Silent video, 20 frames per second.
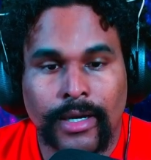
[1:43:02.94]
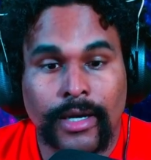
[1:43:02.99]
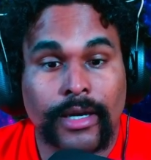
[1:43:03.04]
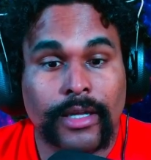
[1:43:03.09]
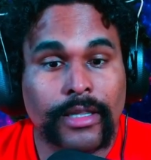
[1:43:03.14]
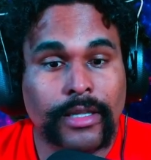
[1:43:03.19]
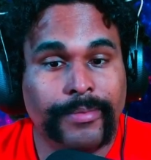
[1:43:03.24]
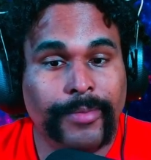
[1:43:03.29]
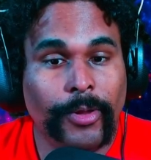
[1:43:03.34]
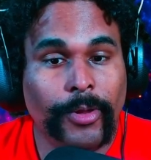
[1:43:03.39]

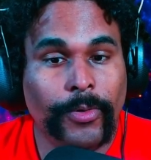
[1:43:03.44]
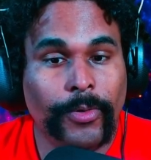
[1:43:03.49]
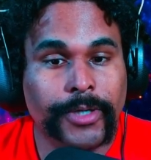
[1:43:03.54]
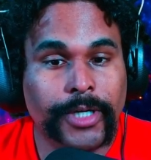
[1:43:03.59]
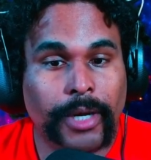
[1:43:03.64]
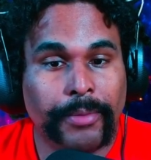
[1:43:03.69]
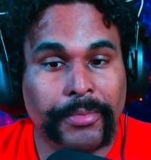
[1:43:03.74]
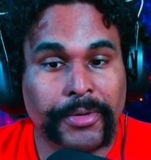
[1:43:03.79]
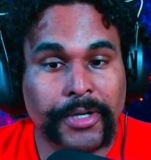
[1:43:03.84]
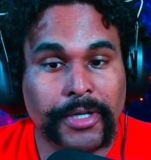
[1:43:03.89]
The blow
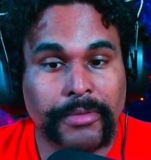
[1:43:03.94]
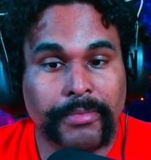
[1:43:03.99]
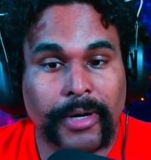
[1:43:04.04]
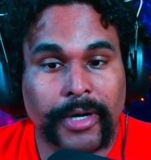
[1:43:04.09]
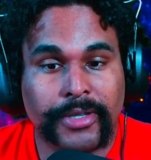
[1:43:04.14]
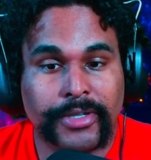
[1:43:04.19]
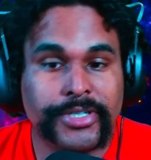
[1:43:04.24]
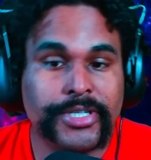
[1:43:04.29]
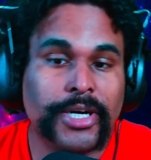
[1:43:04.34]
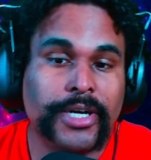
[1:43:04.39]
accompanied by
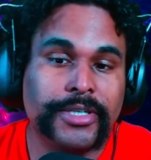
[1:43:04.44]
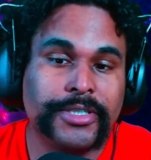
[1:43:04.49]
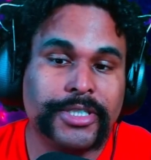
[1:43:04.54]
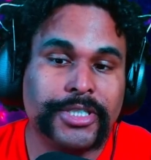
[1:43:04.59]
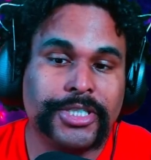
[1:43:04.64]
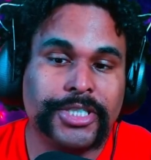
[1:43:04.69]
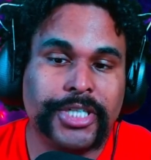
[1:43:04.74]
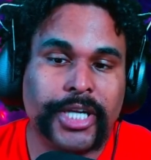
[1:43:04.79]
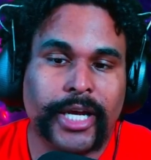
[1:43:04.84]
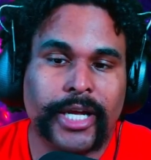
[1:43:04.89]
the taunting
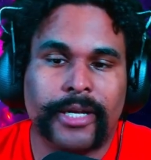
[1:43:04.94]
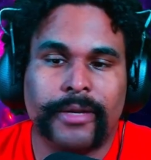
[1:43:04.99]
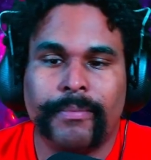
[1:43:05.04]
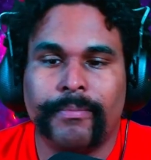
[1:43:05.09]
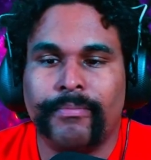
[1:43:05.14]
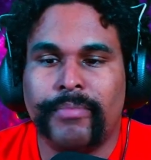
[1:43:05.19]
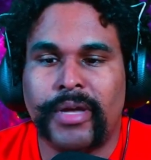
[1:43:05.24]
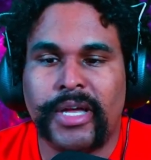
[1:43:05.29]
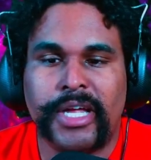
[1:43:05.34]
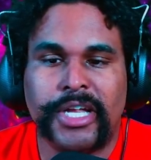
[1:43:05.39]
chant,
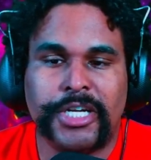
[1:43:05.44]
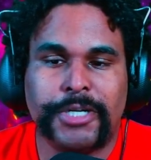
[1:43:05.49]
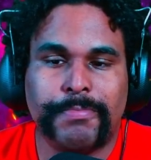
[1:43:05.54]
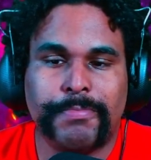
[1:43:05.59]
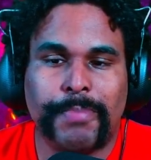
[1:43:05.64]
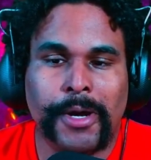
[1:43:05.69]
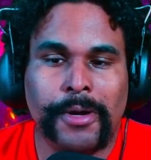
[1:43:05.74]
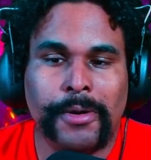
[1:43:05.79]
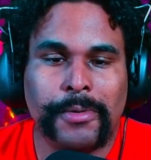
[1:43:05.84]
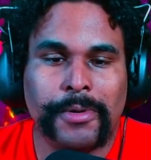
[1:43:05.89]
Pinch
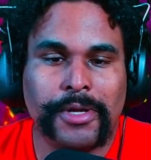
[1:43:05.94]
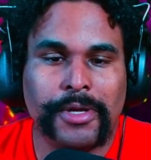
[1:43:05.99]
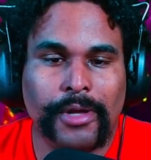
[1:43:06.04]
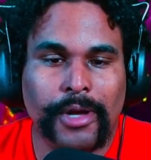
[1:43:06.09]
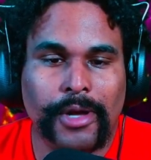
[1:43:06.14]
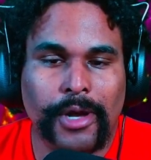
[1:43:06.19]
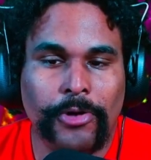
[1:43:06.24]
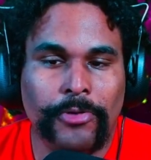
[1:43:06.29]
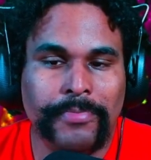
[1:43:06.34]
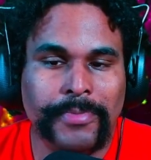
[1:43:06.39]
poke,
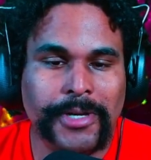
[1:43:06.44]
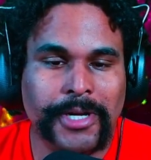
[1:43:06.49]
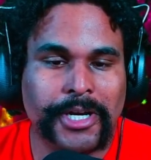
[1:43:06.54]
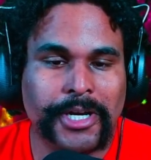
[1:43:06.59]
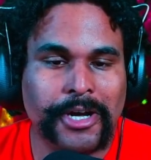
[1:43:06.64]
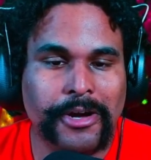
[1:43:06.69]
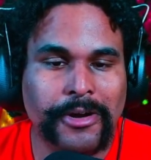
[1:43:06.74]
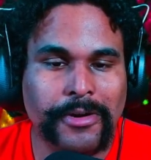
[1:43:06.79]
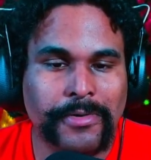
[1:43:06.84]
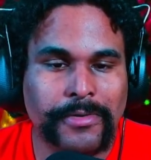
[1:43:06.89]
owe me a
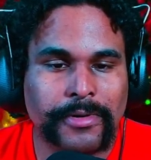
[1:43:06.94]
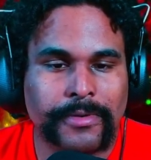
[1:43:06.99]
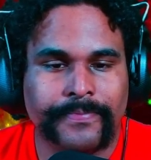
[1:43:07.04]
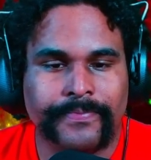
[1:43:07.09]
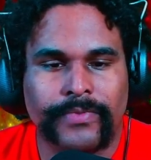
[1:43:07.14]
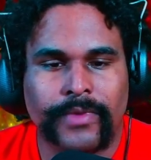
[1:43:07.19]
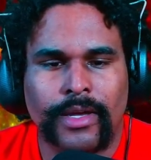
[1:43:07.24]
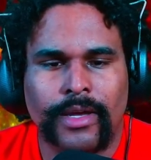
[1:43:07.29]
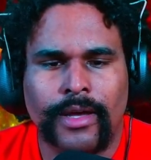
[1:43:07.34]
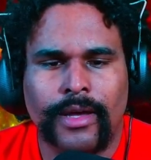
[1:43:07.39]
coke.
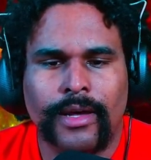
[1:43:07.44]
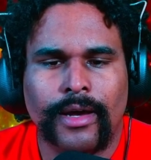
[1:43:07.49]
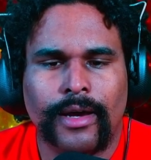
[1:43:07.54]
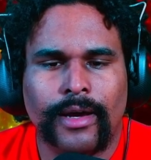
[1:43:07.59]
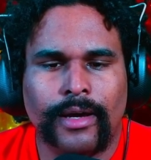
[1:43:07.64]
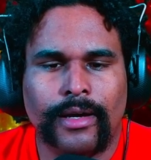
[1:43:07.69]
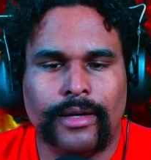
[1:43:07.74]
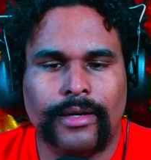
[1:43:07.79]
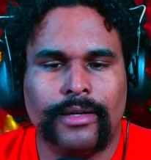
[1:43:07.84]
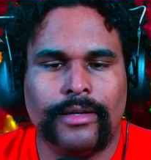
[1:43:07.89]

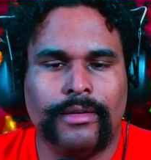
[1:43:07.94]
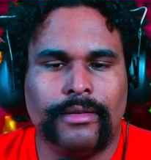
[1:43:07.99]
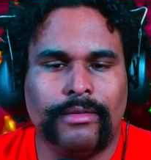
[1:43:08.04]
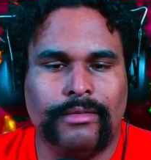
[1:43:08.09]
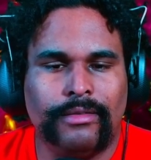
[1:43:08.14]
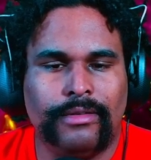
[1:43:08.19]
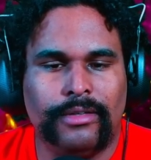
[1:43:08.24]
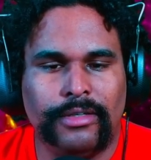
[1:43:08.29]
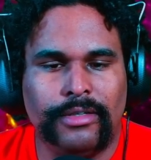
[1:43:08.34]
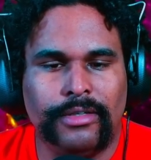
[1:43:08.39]
Ow, oh,
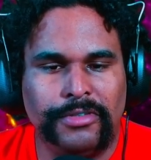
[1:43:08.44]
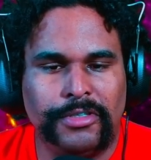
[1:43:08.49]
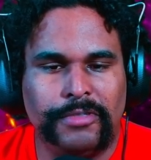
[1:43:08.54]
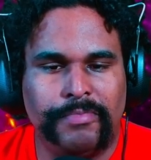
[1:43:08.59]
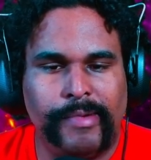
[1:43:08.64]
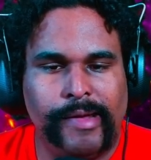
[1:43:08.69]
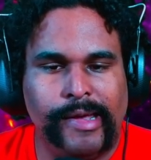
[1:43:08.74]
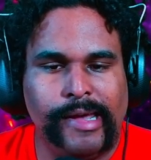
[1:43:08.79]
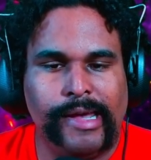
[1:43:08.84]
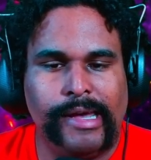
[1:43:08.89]

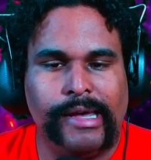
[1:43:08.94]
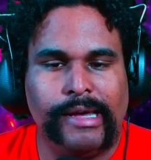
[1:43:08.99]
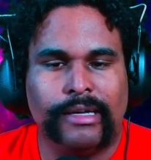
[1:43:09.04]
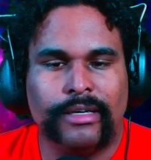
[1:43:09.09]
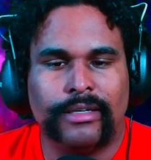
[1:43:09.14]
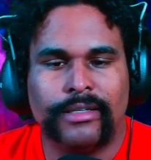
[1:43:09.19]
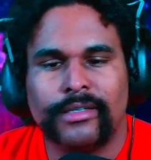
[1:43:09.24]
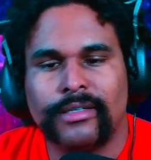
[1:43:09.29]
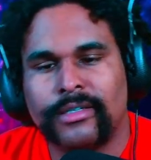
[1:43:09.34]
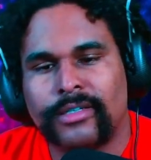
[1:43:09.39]
douchebag,
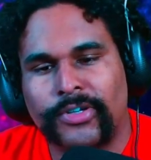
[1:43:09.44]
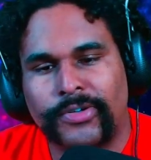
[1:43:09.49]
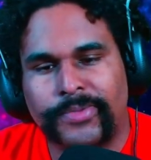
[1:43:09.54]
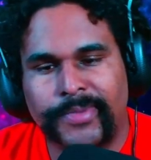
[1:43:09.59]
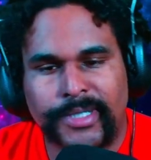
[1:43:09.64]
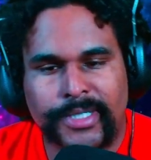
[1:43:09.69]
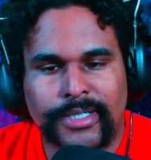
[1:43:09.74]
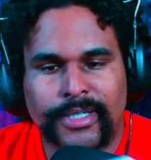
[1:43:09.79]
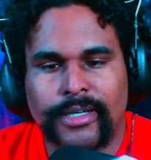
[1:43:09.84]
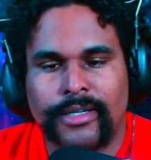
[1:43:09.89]
Colby
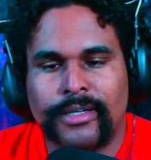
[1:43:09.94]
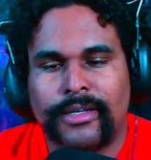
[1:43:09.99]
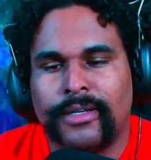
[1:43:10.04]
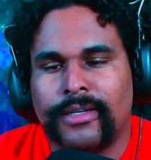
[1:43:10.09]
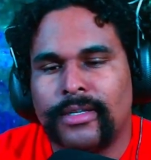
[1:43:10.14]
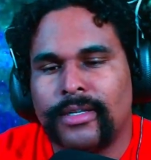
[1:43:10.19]
said.